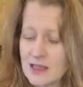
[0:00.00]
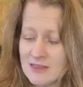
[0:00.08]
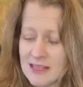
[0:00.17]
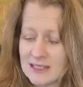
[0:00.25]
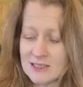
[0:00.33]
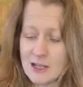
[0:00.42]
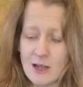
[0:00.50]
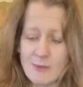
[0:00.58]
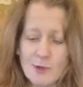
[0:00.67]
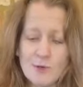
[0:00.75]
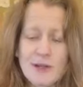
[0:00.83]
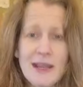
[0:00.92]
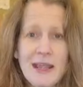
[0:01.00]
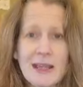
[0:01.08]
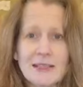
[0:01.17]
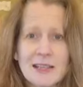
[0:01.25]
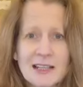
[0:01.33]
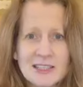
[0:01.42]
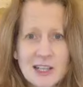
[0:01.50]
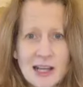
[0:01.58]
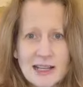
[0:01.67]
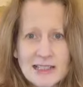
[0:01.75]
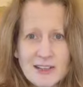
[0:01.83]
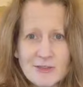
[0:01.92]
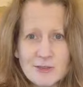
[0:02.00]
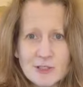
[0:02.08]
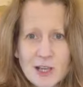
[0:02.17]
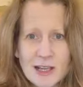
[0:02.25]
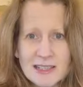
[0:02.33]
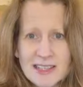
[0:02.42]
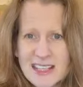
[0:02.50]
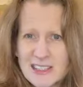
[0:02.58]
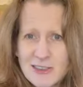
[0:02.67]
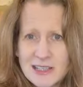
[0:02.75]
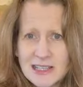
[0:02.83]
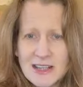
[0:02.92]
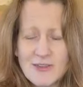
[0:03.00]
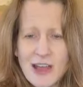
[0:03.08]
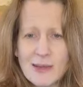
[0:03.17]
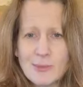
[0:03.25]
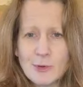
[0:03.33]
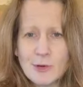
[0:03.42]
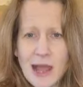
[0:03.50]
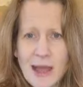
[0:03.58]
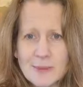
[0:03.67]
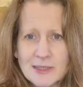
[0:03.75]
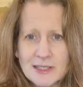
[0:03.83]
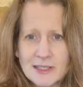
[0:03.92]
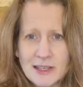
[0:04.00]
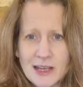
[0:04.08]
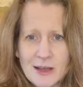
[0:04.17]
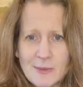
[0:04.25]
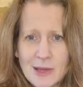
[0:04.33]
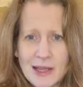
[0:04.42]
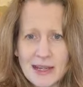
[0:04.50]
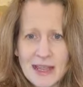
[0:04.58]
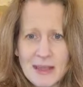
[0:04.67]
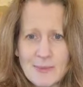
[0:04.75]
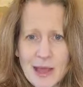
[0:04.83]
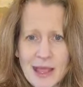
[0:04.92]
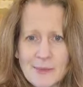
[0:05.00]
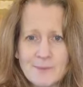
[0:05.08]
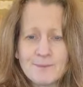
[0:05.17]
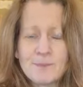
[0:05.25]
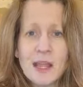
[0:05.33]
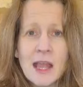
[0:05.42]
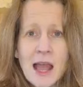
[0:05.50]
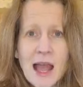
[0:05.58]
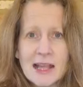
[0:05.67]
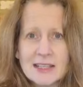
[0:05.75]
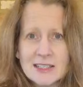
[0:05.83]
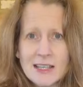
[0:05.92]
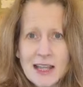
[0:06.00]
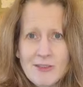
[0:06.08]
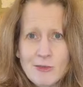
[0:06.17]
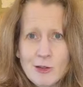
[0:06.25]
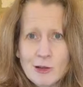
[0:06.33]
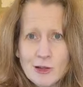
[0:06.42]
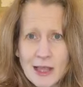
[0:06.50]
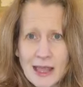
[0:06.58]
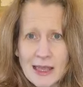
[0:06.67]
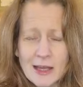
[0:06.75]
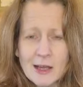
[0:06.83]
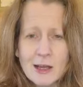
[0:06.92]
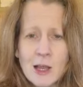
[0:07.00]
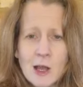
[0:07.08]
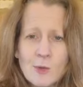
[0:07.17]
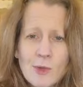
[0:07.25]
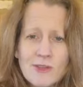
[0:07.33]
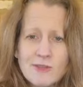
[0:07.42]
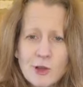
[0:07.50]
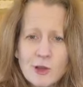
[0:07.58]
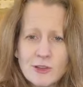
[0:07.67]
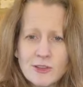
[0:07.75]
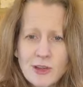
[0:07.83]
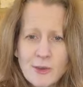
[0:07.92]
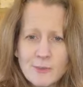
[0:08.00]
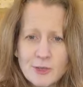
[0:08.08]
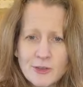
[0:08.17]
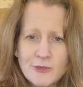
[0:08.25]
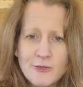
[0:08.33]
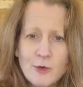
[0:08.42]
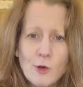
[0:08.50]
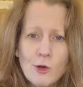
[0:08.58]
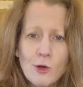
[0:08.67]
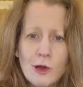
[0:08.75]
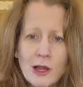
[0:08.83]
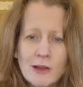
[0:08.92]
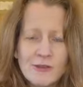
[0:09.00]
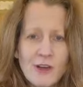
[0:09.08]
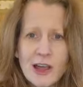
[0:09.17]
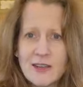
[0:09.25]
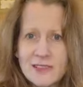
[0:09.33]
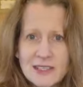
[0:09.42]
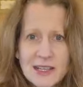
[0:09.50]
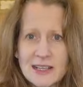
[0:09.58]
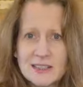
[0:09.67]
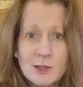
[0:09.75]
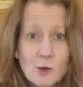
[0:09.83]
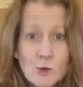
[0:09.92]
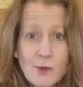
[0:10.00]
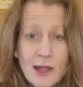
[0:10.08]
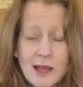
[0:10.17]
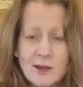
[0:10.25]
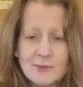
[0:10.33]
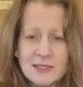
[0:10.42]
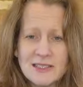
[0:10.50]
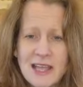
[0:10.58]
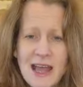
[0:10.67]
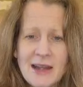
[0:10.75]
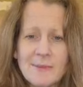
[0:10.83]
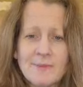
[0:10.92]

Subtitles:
This time you'll need a slightly different dice. These are easily available on Amazon and eBay. And if we look here, we've got the numbers 4, 5, 6, all the way up to 10.